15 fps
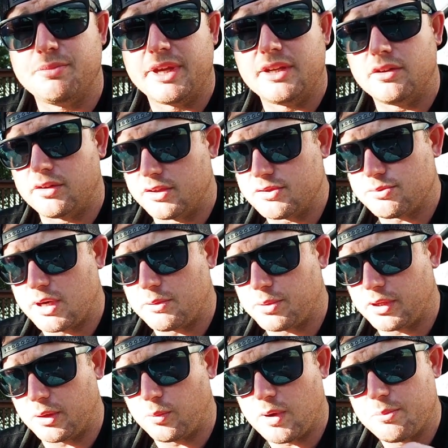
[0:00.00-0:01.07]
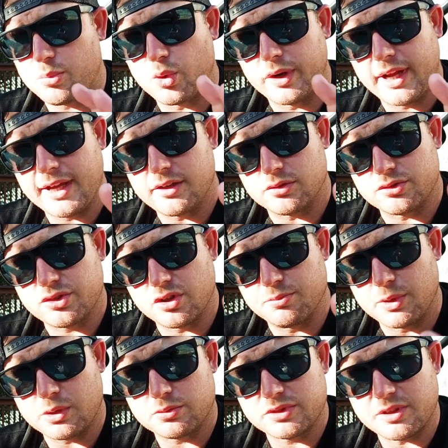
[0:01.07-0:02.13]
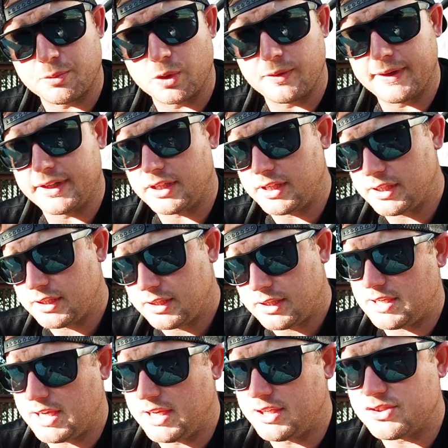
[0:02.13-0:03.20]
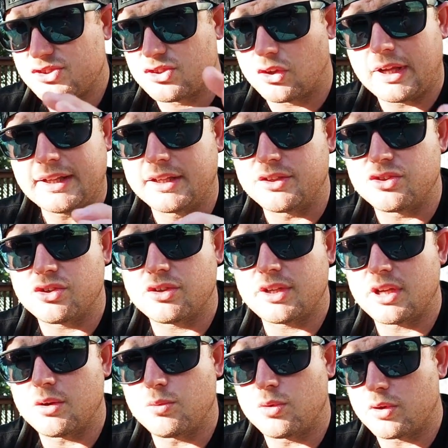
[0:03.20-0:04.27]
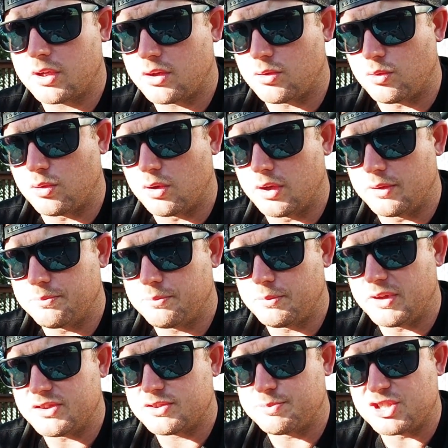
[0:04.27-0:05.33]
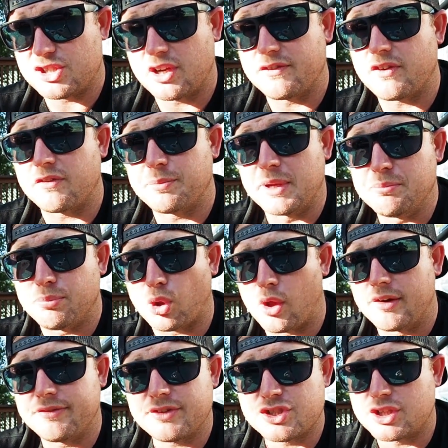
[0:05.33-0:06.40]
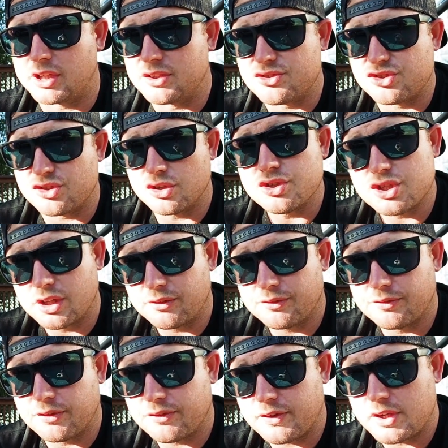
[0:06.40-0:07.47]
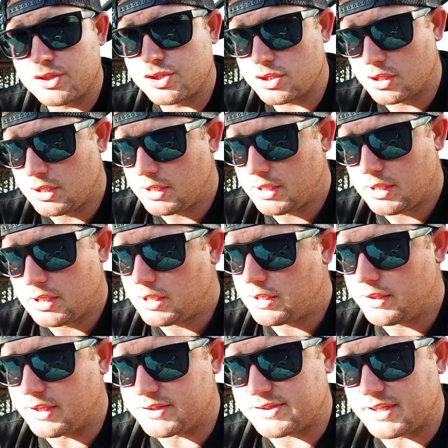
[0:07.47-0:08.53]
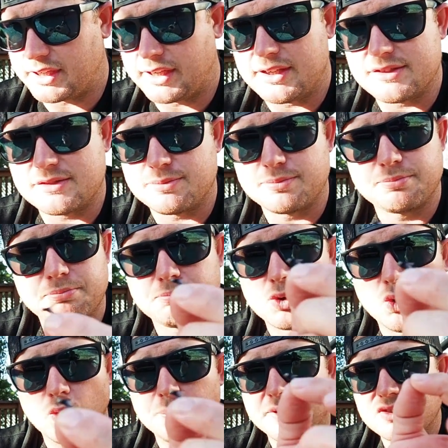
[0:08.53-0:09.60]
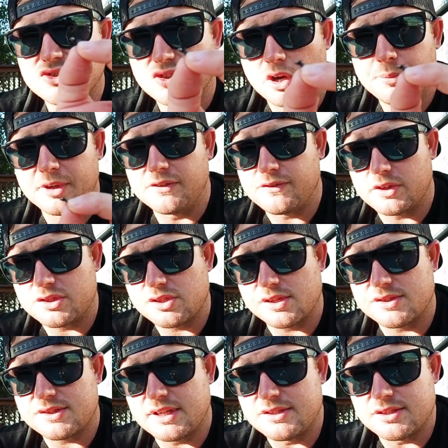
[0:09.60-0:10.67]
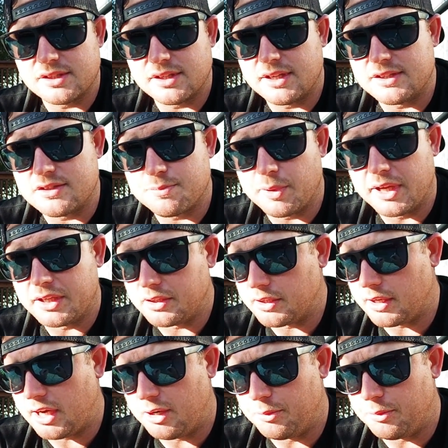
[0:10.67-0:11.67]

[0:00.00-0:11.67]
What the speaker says: bead on it as well, probably 1.8 or 2 mil, somewhere around there. In slightly dirtier water, or especially if I've been blind fishing and searching for fish, this thing has caught me so many fish this season. It's been